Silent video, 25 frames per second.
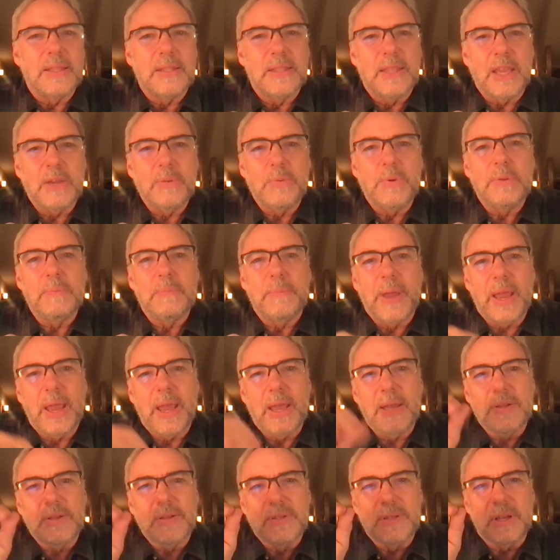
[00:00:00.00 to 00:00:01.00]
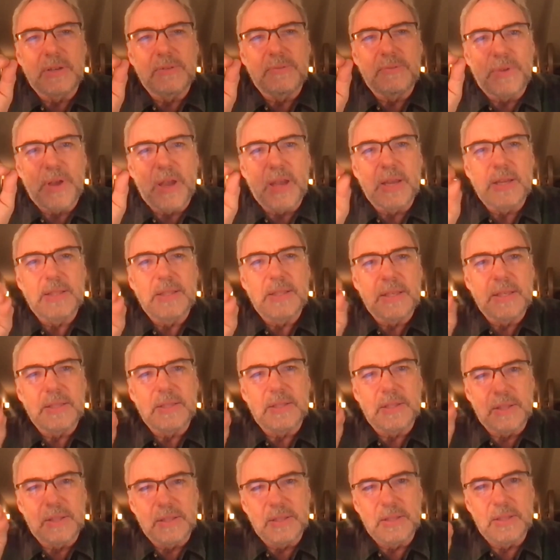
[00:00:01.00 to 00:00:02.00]
they will match and find
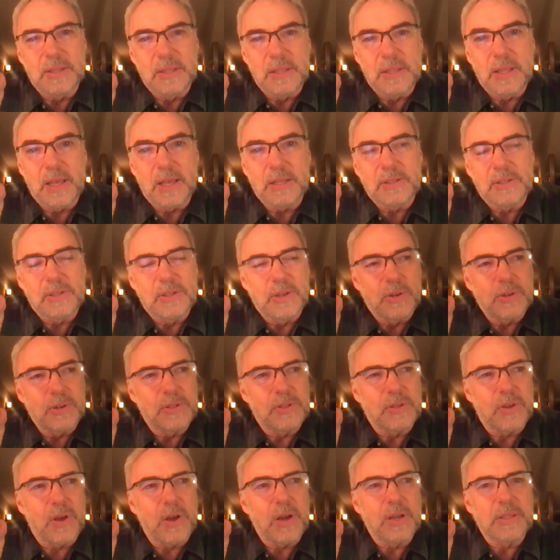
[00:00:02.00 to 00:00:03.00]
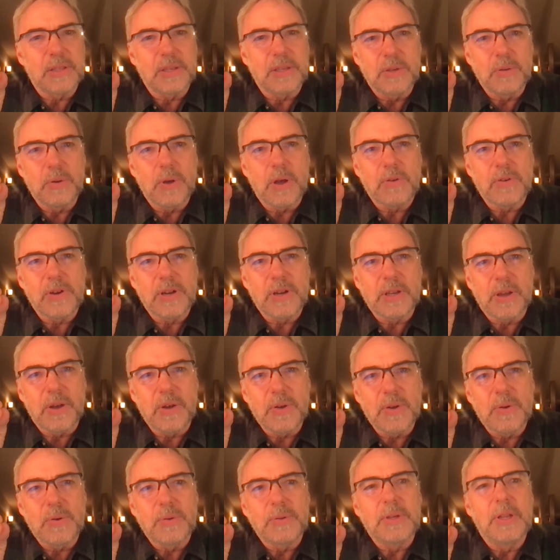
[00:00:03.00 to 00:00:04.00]
that that's your song that you already
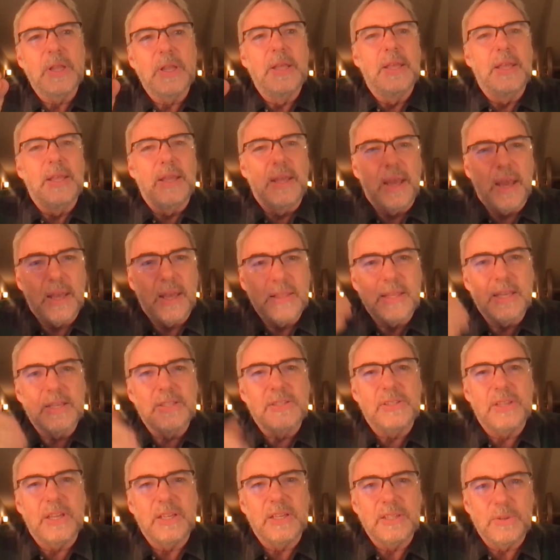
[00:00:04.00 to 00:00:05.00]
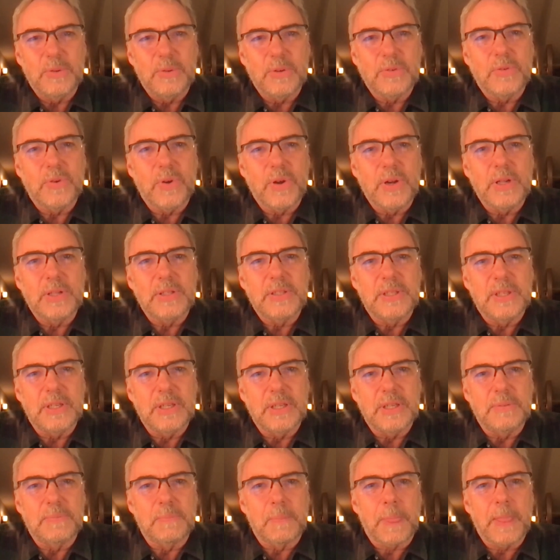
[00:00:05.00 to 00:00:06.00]
own and they send you a
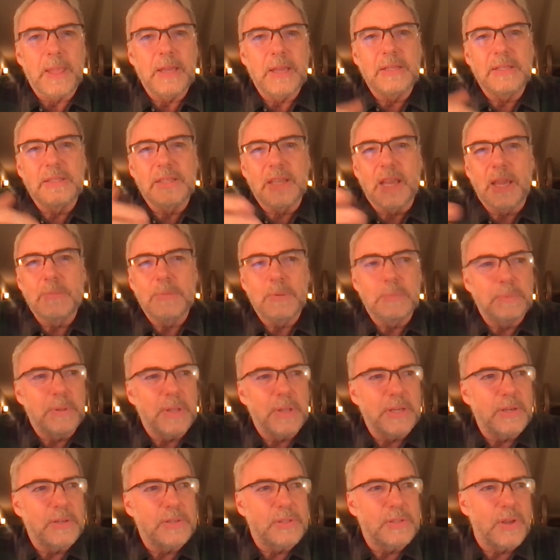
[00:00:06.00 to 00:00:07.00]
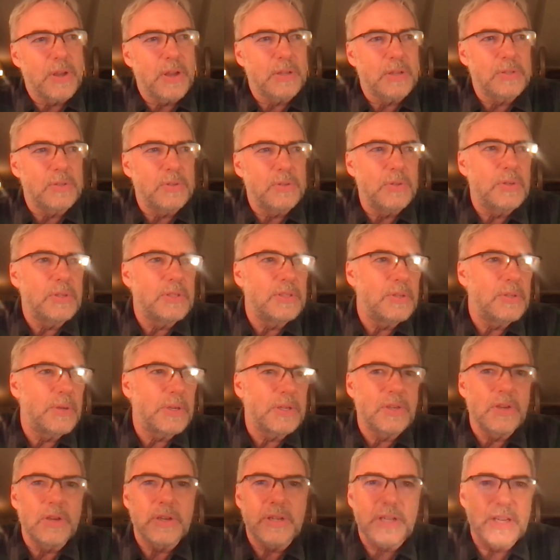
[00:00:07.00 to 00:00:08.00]
royalty anytime you play your song. So you could do a
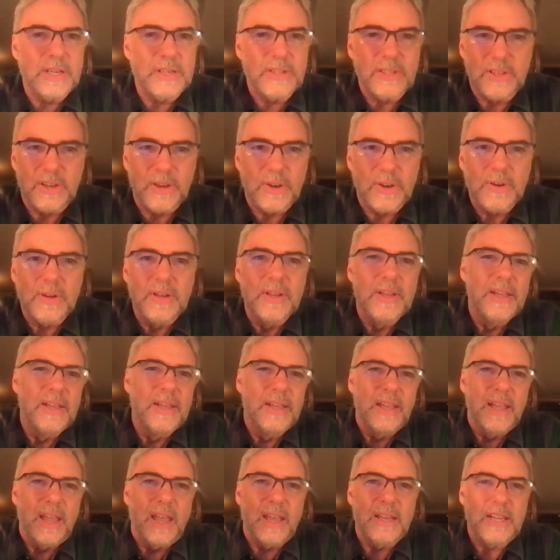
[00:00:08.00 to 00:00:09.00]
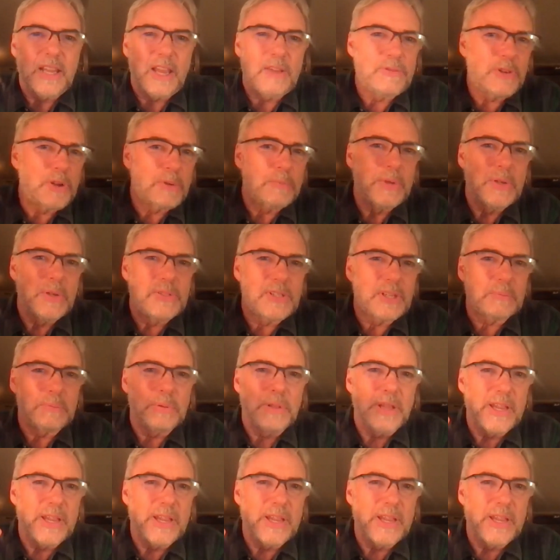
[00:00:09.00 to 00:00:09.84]
cooking show and have your music